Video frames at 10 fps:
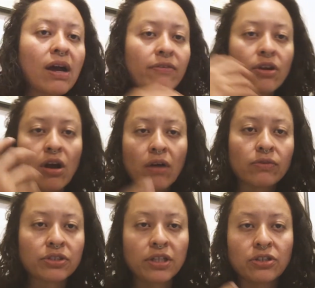having a
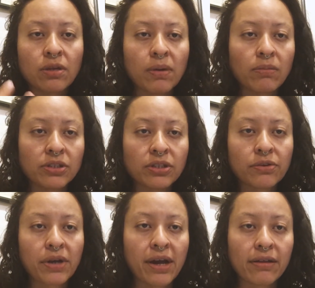conversation about
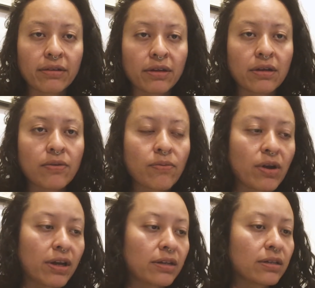materiality,
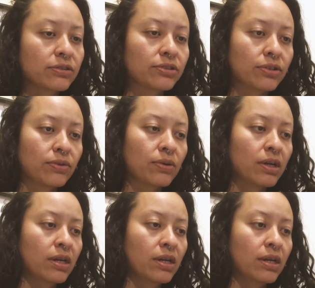right? So